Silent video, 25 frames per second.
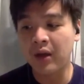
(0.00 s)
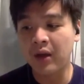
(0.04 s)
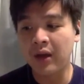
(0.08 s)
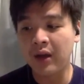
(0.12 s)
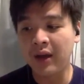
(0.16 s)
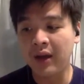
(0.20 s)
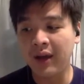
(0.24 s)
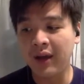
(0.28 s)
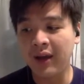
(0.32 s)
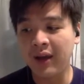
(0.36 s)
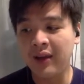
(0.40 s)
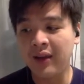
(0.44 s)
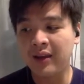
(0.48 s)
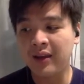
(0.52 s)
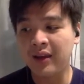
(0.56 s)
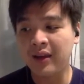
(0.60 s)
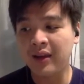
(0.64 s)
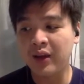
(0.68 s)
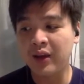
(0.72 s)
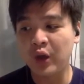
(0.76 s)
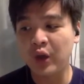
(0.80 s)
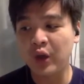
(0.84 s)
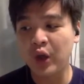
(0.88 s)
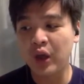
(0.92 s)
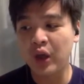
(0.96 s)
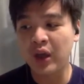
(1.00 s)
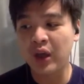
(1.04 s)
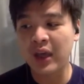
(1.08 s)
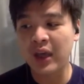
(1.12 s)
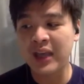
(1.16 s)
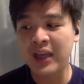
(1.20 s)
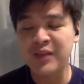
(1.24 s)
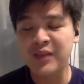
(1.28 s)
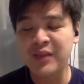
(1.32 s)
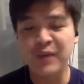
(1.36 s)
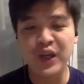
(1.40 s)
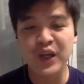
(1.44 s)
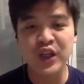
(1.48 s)
in
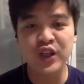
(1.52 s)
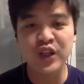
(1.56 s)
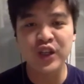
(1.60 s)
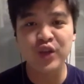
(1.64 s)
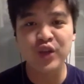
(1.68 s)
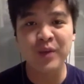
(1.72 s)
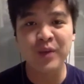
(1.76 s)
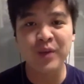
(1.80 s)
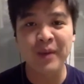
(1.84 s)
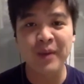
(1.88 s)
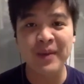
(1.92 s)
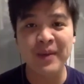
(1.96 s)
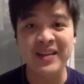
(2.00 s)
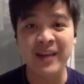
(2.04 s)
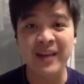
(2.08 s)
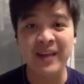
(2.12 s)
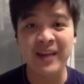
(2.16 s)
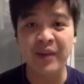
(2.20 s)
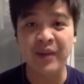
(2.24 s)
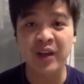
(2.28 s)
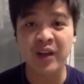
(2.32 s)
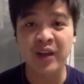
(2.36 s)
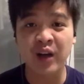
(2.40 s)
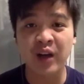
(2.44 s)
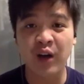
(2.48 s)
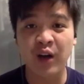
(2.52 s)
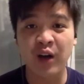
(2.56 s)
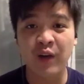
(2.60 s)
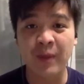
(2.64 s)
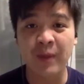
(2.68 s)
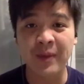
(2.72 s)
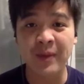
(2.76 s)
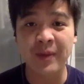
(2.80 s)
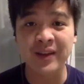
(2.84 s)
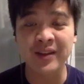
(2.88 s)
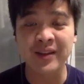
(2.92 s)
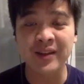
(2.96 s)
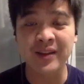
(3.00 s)
as much as you might be skeptical of a
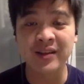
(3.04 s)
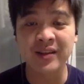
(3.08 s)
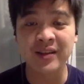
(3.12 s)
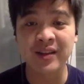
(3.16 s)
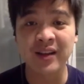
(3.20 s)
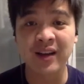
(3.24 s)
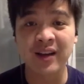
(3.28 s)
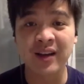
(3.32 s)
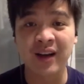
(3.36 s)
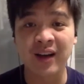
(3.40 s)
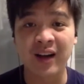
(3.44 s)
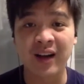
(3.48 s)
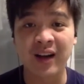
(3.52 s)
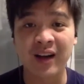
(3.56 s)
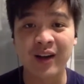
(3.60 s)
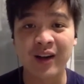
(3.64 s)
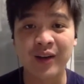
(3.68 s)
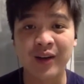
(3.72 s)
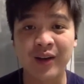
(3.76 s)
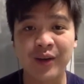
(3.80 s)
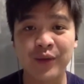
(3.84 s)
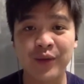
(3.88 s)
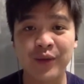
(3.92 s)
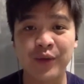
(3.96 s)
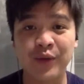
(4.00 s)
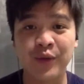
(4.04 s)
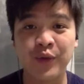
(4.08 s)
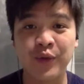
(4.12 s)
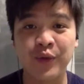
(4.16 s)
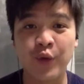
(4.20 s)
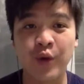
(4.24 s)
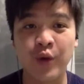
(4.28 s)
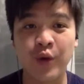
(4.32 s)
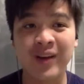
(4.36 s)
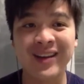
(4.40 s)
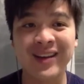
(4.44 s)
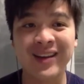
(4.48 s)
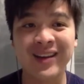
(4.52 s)
person's
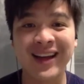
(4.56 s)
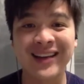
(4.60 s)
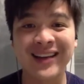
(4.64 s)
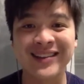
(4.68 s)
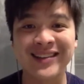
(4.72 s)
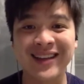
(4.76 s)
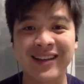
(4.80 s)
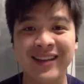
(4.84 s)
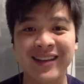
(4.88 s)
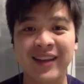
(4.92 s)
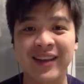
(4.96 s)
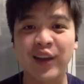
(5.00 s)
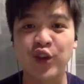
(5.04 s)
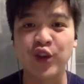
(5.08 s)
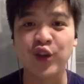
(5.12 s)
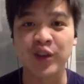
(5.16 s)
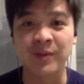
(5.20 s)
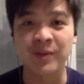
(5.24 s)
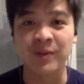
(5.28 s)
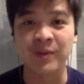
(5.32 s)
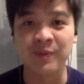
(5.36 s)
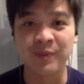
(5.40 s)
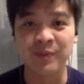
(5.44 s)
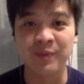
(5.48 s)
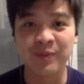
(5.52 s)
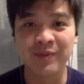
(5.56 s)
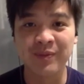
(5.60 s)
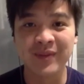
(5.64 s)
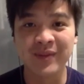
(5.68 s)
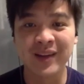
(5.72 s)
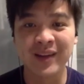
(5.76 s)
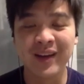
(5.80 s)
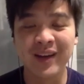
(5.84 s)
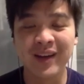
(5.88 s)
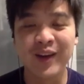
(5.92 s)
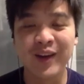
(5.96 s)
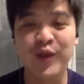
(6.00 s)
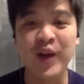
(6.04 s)
vocalized intention,
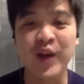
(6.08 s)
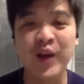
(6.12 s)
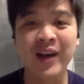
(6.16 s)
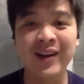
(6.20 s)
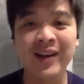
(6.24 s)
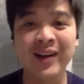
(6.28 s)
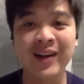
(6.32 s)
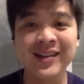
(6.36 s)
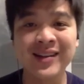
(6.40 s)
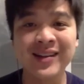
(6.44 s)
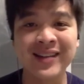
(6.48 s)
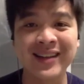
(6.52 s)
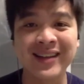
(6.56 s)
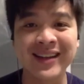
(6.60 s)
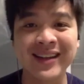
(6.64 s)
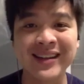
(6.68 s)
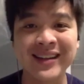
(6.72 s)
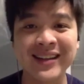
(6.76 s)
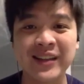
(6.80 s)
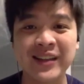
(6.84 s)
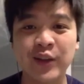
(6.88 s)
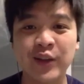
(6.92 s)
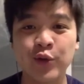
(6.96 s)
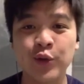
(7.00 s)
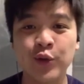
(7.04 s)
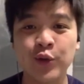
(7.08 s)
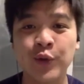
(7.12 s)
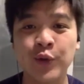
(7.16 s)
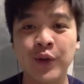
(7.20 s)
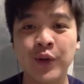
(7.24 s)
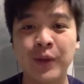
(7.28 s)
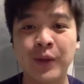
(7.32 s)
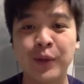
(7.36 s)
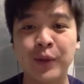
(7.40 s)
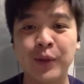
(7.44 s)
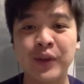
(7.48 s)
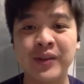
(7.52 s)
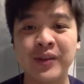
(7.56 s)
recognize that is the truth for the
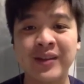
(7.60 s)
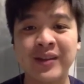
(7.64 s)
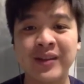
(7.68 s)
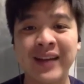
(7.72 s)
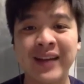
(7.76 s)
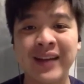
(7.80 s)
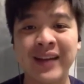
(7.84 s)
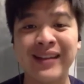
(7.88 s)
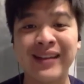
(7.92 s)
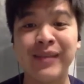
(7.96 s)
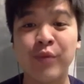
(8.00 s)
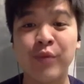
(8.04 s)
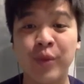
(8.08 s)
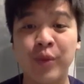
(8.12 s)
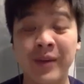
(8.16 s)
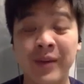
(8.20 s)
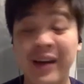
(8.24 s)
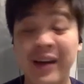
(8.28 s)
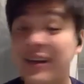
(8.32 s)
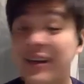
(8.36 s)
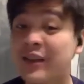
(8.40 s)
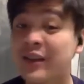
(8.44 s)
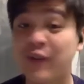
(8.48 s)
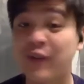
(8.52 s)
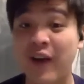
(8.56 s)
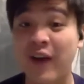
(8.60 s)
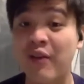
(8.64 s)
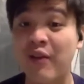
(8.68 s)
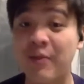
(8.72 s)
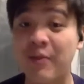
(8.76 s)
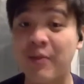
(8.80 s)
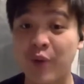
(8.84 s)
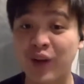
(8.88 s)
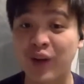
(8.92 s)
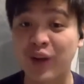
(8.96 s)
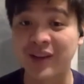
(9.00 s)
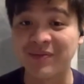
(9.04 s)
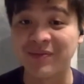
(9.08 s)
person at that moment. And that's very
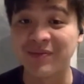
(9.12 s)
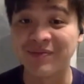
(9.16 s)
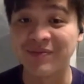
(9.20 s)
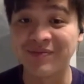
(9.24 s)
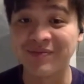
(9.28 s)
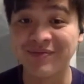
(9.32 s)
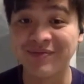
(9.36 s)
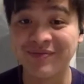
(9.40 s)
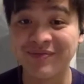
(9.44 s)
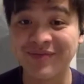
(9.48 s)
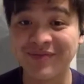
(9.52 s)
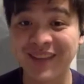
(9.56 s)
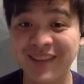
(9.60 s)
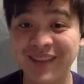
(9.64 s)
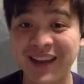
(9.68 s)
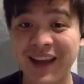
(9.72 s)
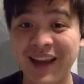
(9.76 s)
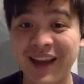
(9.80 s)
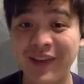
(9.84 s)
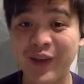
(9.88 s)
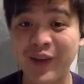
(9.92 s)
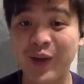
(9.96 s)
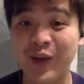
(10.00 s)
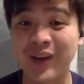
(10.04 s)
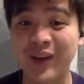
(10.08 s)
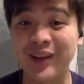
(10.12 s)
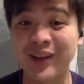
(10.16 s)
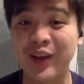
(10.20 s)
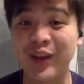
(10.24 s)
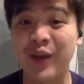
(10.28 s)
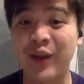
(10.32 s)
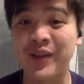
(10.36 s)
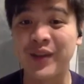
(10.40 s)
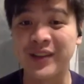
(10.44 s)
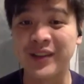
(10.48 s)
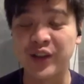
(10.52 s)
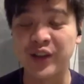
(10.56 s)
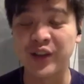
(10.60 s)
important in having quality
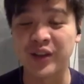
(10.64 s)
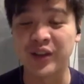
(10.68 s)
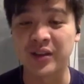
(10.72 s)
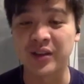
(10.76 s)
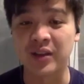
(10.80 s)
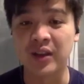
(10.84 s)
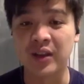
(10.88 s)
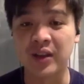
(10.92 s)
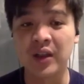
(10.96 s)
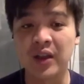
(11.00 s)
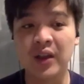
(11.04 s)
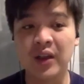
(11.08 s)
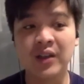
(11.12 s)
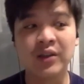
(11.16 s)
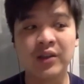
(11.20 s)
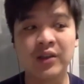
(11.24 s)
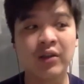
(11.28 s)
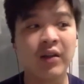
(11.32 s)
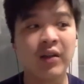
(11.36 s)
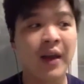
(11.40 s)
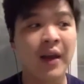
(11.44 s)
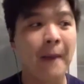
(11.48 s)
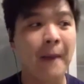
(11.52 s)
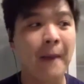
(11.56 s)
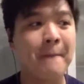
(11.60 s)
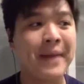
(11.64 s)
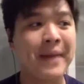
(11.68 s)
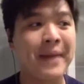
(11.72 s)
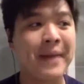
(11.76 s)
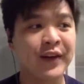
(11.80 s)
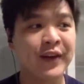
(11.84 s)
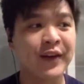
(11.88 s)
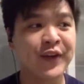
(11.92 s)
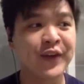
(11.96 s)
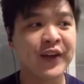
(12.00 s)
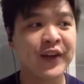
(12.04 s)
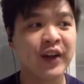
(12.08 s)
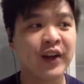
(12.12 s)
conversations. So
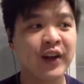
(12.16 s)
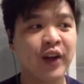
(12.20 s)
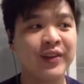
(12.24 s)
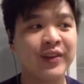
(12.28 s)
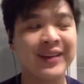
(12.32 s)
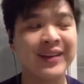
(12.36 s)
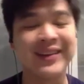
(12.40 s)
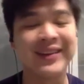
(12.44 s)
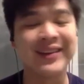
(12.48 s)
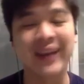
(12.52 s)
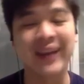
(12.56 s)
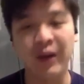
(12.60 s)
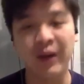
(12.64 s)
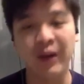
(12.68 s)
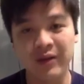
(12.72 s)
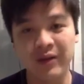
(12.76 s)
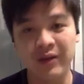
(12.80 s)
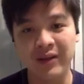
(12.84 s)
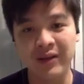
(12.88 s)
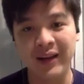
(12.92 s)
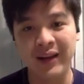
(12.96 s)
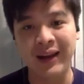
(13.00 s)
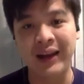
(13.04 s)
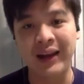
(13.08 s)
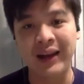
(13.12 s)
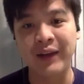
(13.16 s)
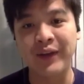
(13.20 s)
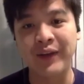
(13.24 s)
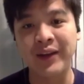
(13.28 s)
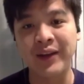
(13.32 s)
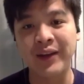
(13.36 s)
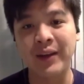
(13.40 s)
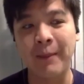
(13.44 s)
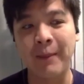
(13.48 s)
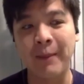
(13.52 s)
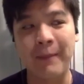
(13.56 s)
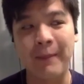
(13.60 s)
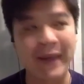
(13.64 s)
benefit of the doubt in giving
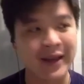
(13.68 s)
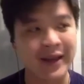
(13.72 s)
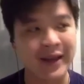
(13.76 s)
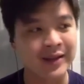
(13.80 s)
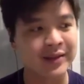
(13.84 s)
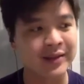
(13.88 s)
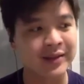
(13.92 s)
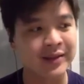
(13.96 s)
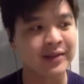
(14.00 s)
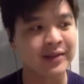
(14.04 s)
the best